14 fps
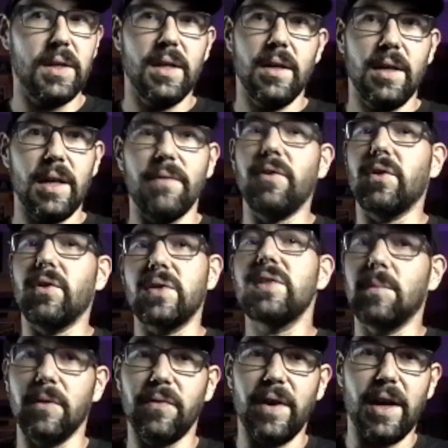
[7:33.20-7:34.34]
if you're a
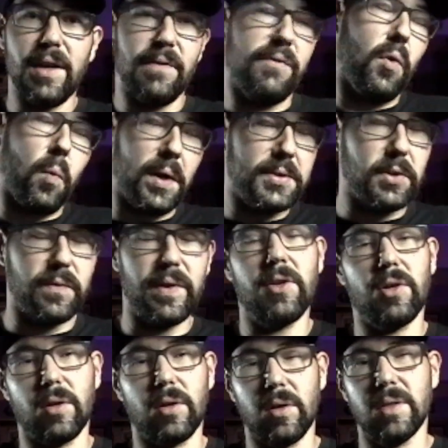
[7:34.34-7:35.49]
cinema fan, if you're a Western fan,
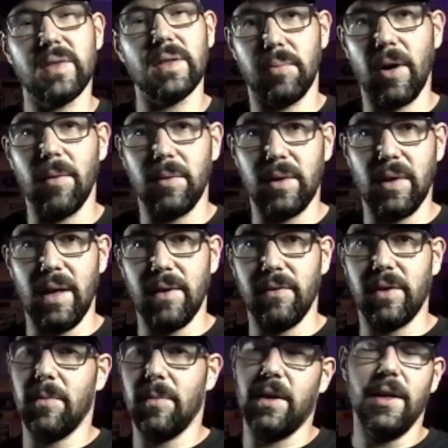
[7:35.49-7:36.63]
you're going to see probably a lot of it
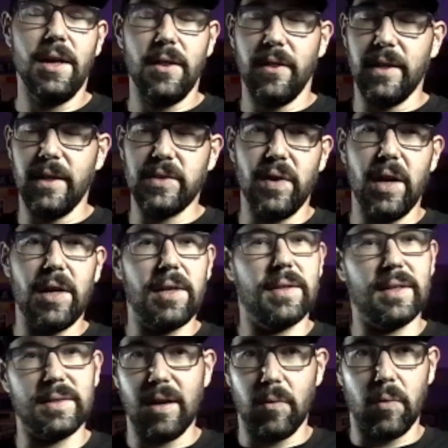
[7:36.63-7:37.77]
coming. That's fine.
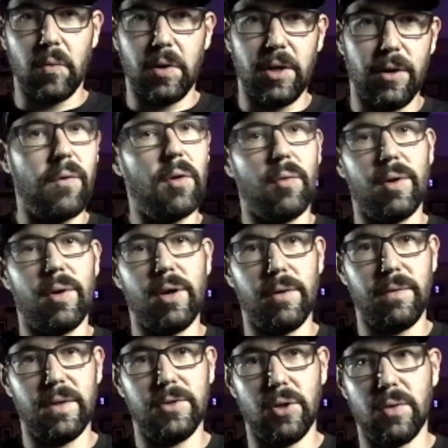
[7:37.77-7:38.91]
That's not what we're here for. We're here for
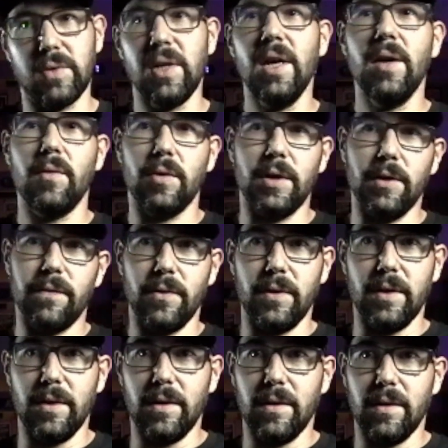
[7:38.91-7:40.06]
the jokes. We're here for
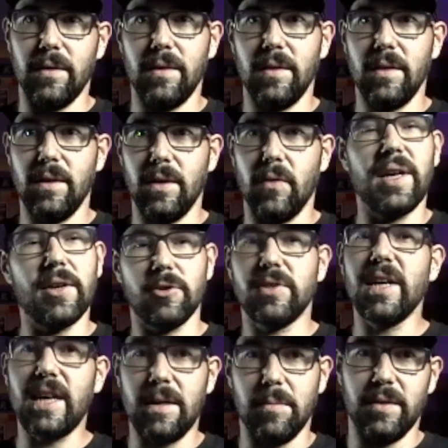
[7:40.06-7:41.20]
the
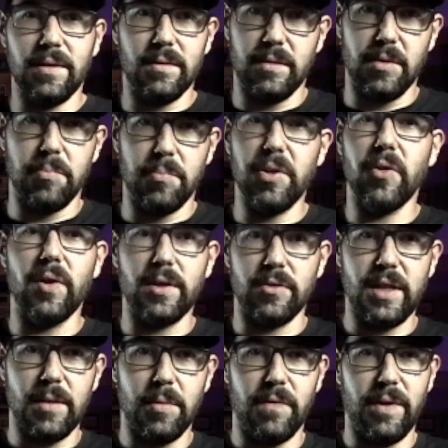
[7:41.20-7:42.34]
entertainment, the pure
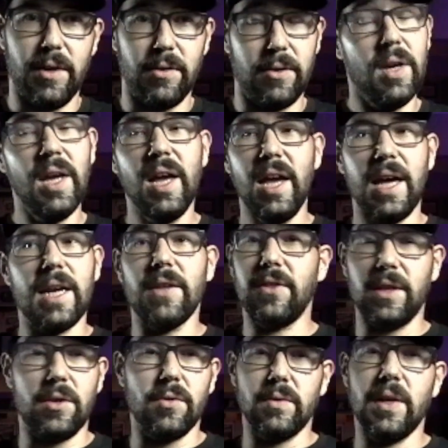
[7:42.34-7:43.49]
entertainment value. And I
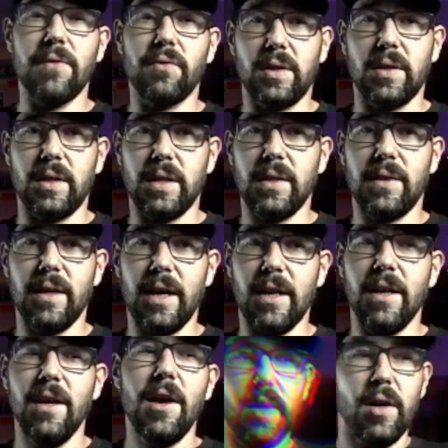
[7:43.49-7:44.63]
think you're definitely going to get that.
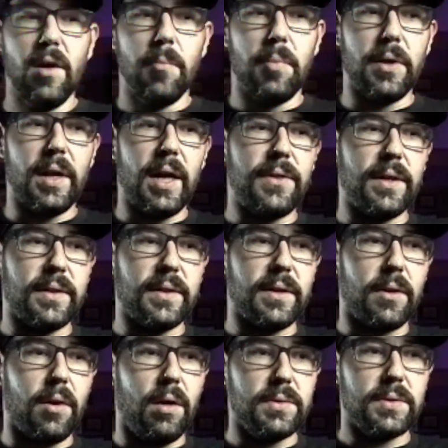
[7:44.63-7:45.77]
But I think they're
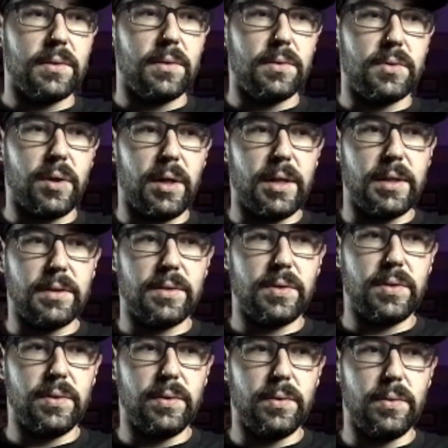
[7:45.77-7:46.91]
also trying
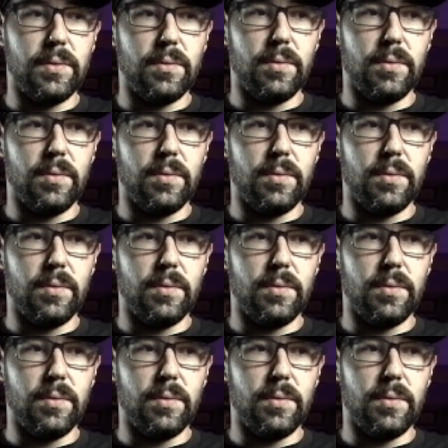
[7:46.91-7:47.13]
to,